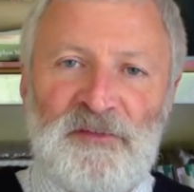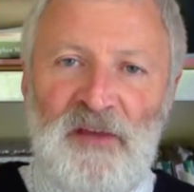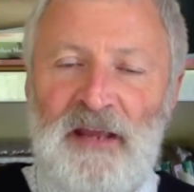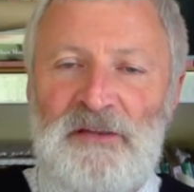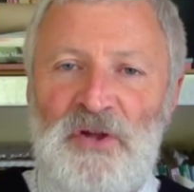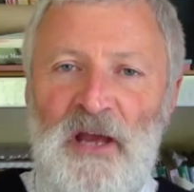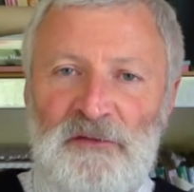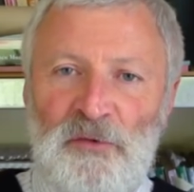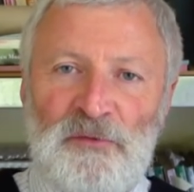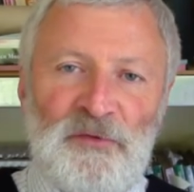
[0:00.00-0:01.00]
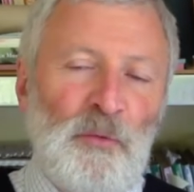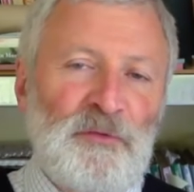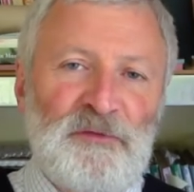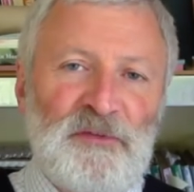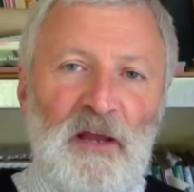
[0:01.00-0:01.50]
tank chats, all
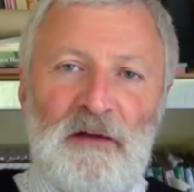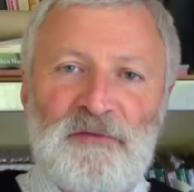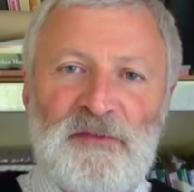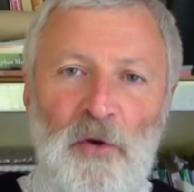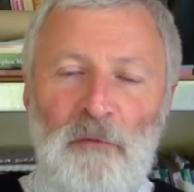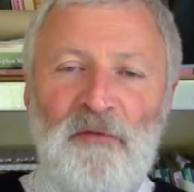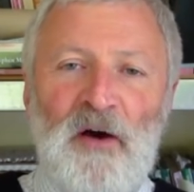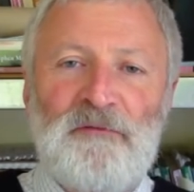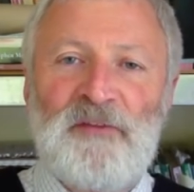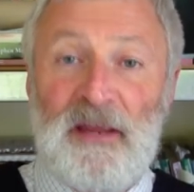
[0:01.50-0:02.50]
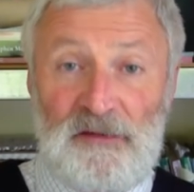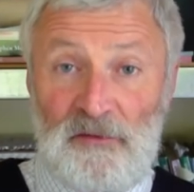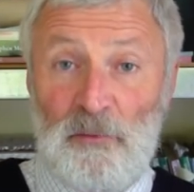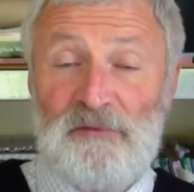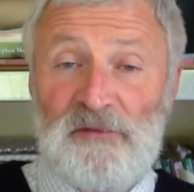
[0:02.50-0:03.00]
sorts of stuff, top five tanks
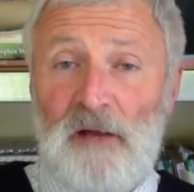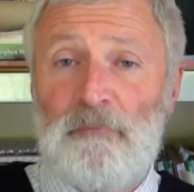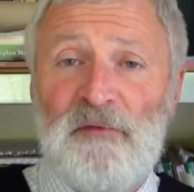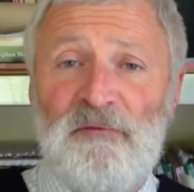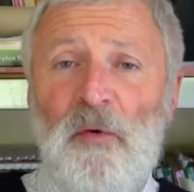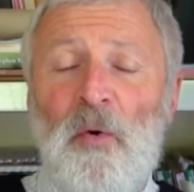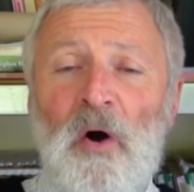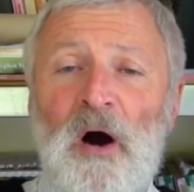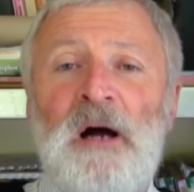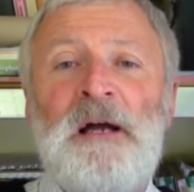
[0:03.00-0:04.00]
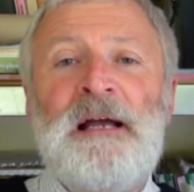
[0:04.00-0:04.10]
that we've done before.